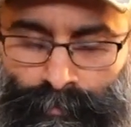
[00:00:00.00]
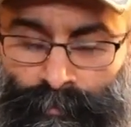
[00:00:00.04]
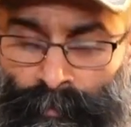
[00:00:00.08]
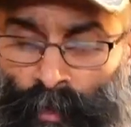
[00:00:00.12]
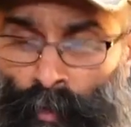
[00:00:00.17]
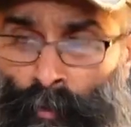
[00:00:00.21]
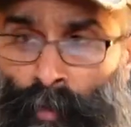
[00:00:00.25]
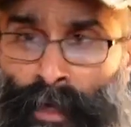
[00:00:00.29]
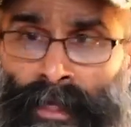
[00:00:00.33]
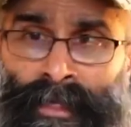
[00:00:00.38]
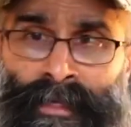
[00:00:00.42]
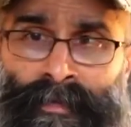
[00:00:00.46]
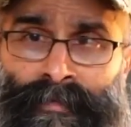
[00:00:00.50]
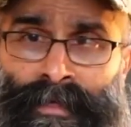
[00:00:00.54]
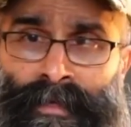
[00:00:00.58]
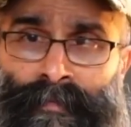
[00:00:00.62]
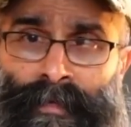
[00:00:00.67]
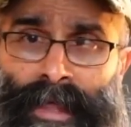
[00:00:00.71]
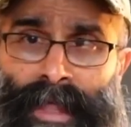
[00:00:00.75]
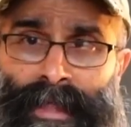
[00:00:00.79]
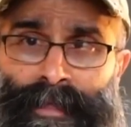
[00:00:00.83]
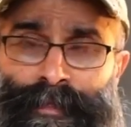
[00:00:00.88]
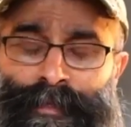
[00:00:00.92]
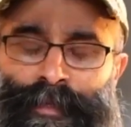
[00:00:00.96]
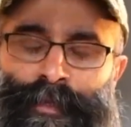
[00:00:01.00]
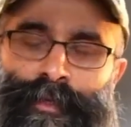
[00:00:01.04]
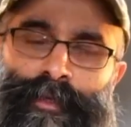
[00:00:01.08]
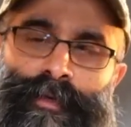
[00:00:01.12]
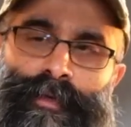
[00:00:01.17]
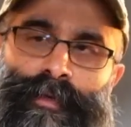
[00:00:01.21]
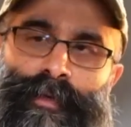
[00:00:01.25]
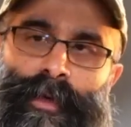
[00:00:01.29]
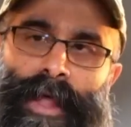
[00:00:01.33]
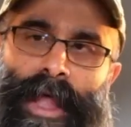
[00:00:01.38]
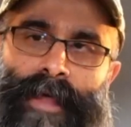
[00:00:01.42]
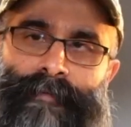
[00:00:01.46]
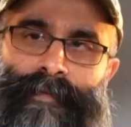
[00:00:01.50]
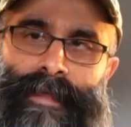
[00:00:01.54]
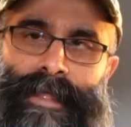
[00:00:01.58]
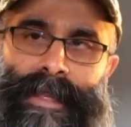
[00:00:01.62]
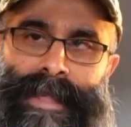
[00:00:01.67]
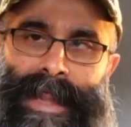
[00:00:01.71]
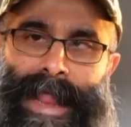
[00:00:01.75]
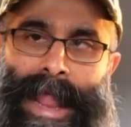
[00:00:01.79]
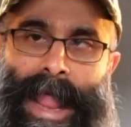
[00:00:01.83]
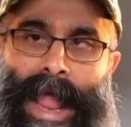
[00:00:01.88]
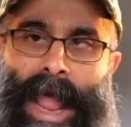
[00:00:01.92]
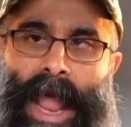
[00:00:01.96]
well, they've advanced to having
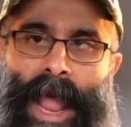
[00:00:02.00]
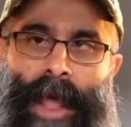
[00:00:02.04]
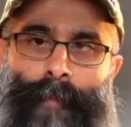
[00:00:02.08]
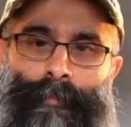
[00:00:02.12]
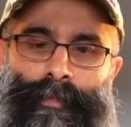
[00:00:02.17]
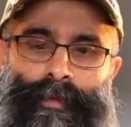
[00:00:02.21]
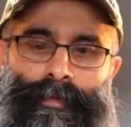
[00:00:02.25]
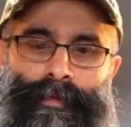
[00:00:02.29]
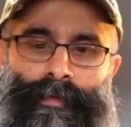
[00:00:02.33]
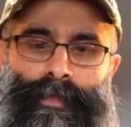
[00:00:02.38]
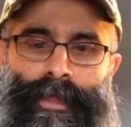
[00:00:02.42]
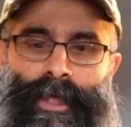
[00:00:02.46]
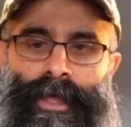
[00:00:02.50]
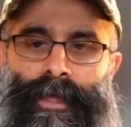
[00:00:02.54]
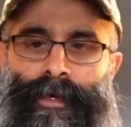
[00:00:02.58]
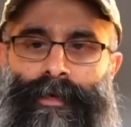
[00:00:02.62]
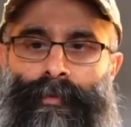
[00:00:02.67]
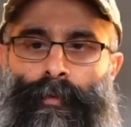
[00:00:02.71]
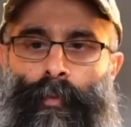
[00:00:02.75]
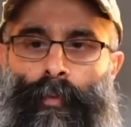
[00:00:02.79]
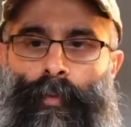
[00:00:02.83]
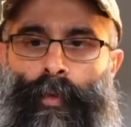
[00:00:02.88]
an app that